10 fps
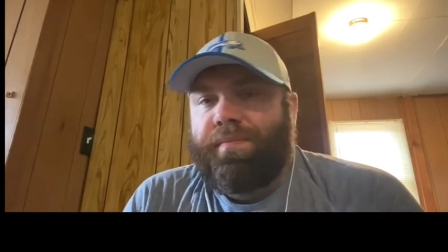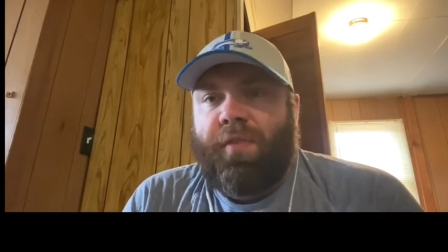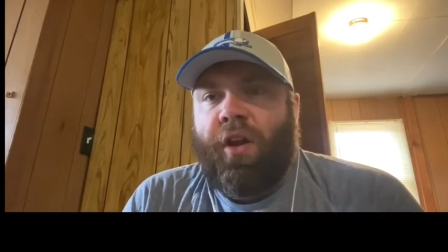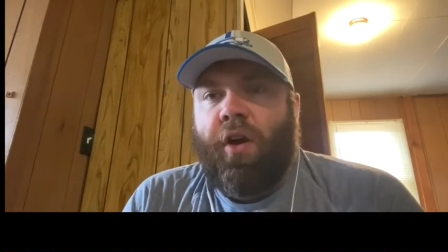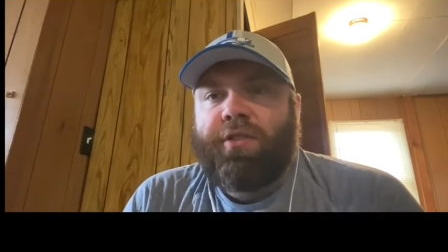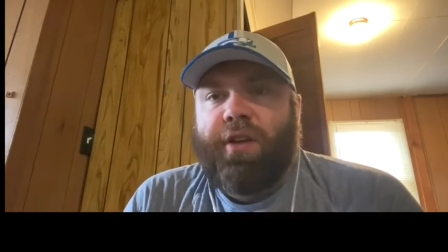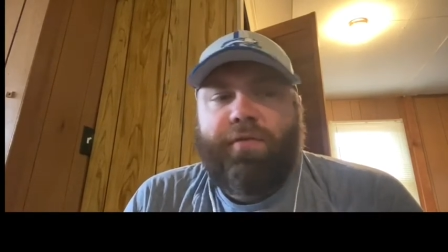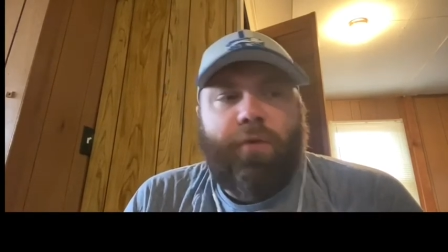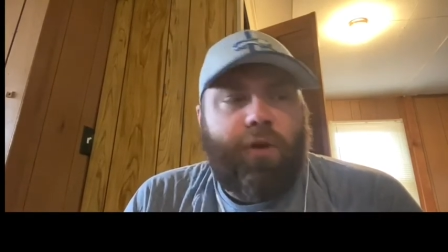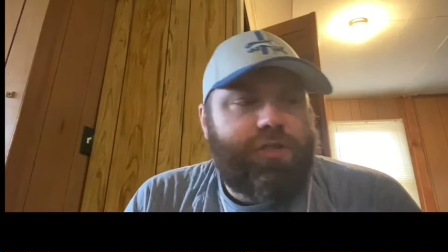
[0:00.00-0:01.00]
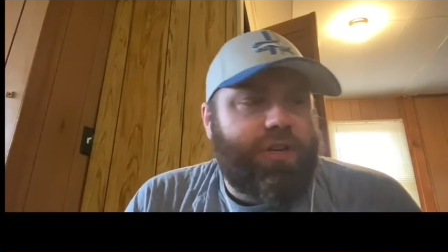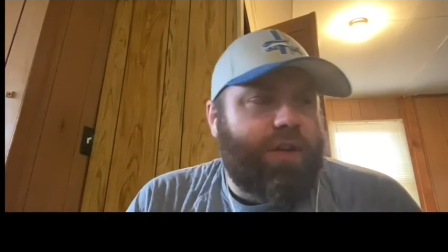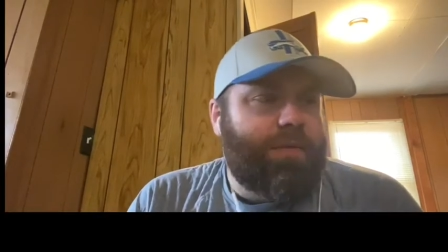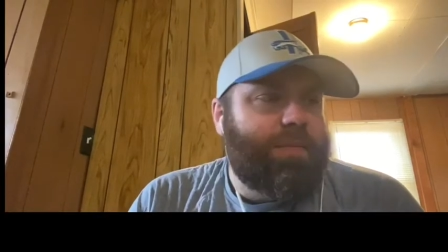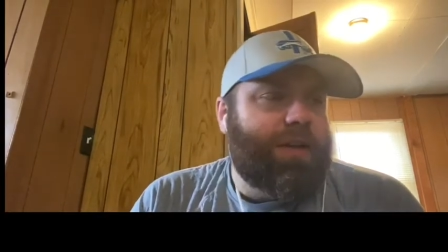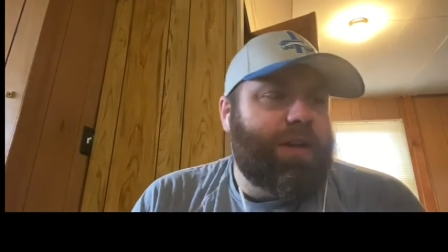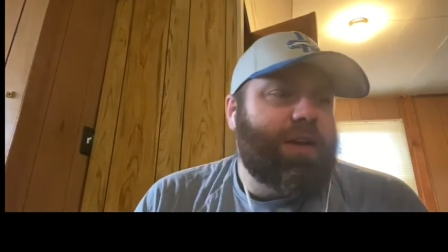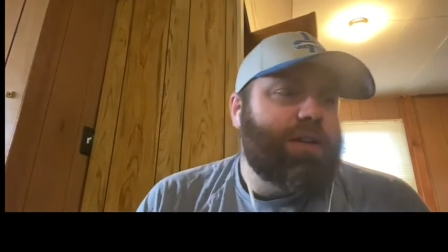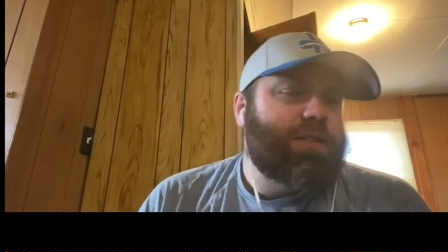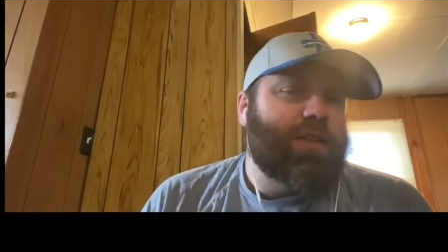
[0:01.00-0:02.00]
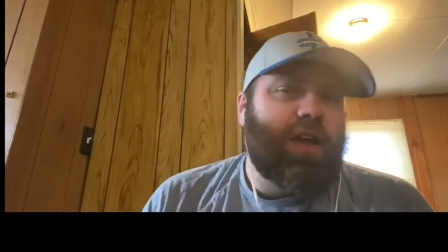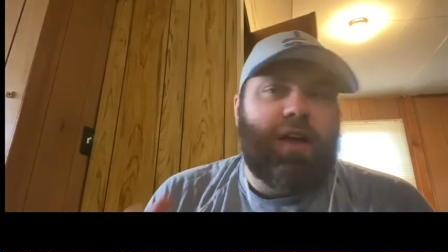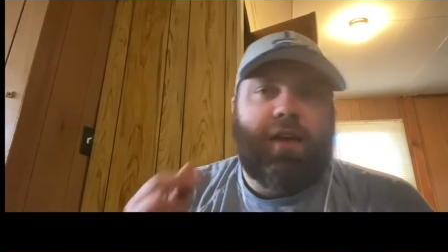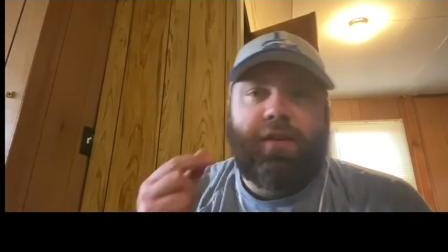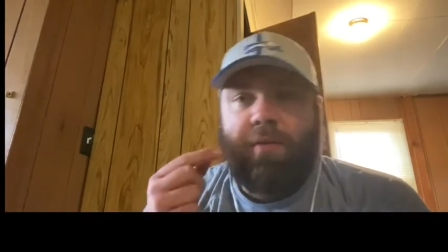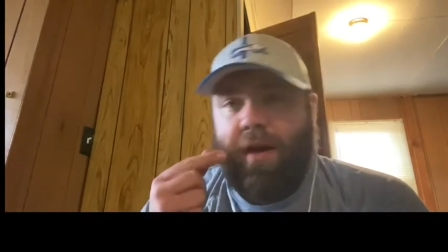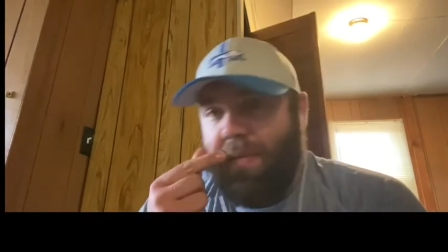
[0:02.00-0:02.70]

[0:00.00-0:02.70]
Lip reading: know, it's unfortunate because you want to be